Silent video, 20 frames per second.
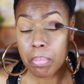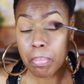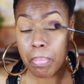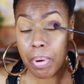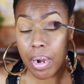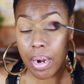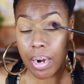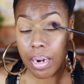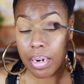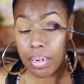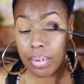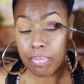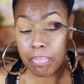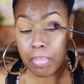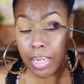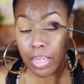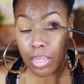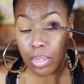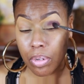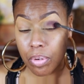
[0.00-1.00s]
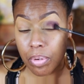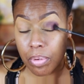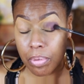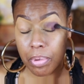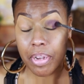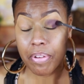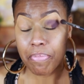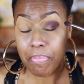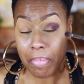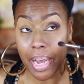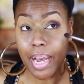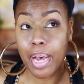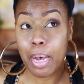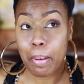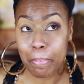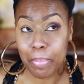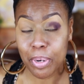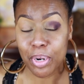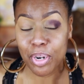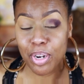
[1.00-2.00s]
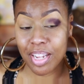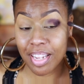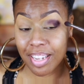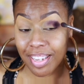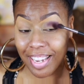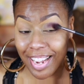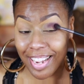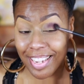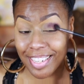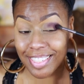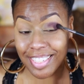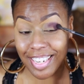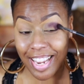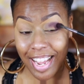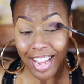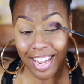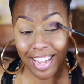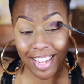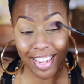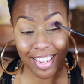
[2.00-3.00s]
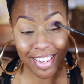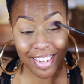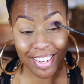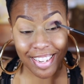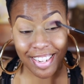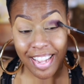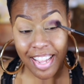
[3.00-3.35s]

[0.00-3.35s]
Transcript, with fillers: part of my low of my upper lash line